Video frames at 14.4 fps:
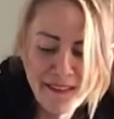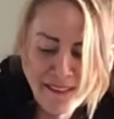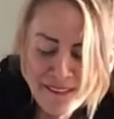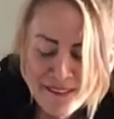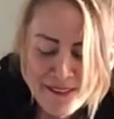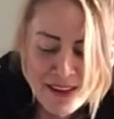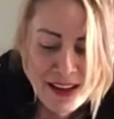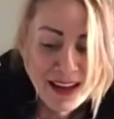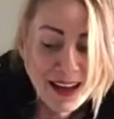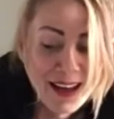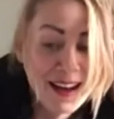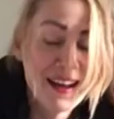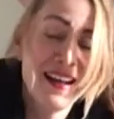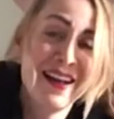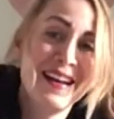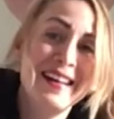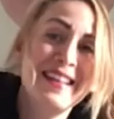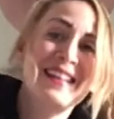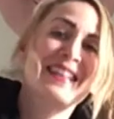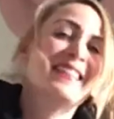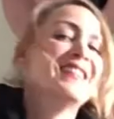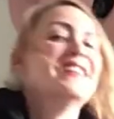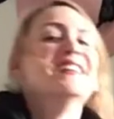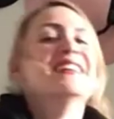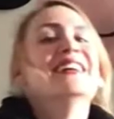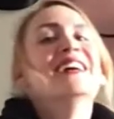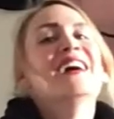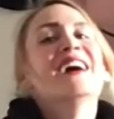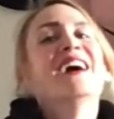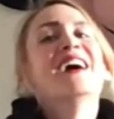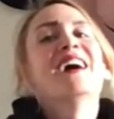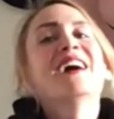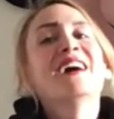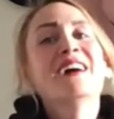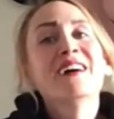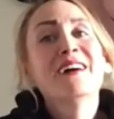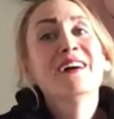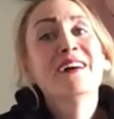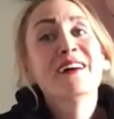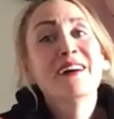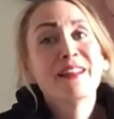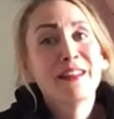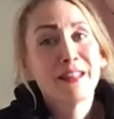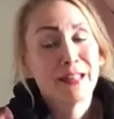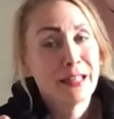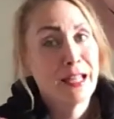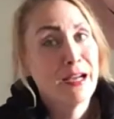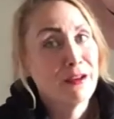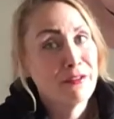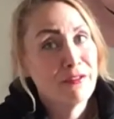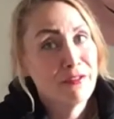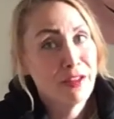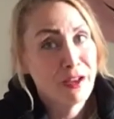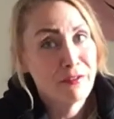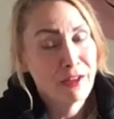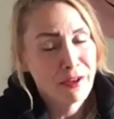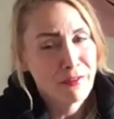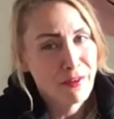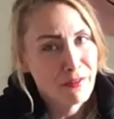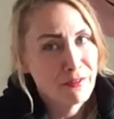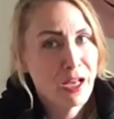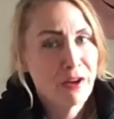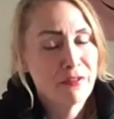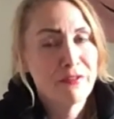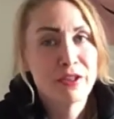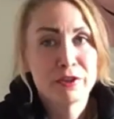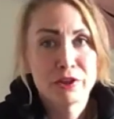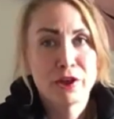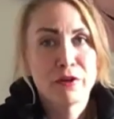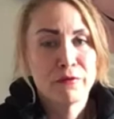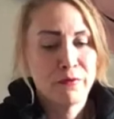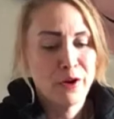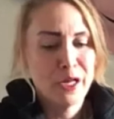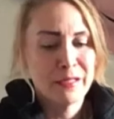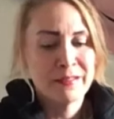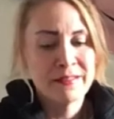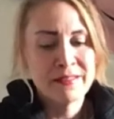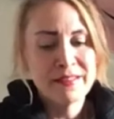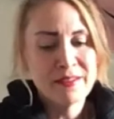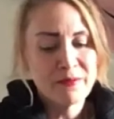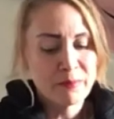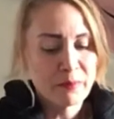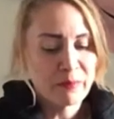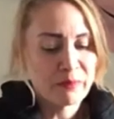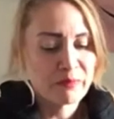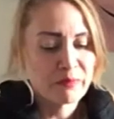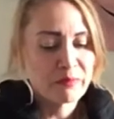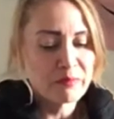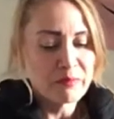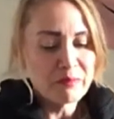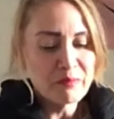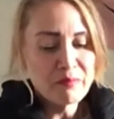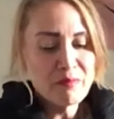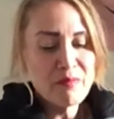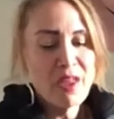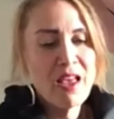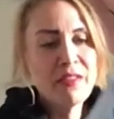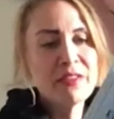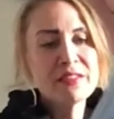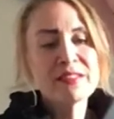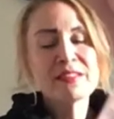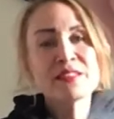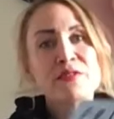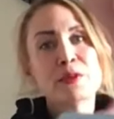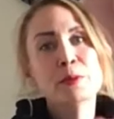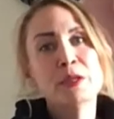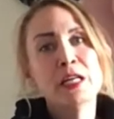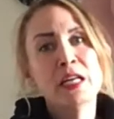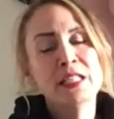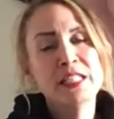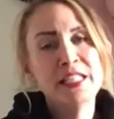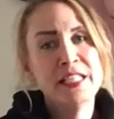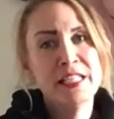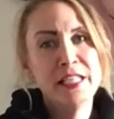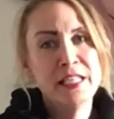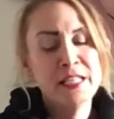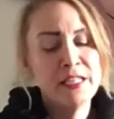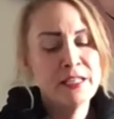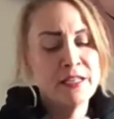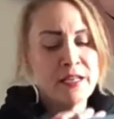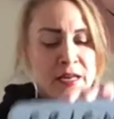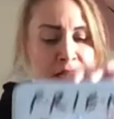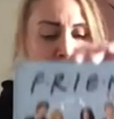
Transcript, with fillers: oh my god. I love, love, love, love, love the show Friends. And this is from 19,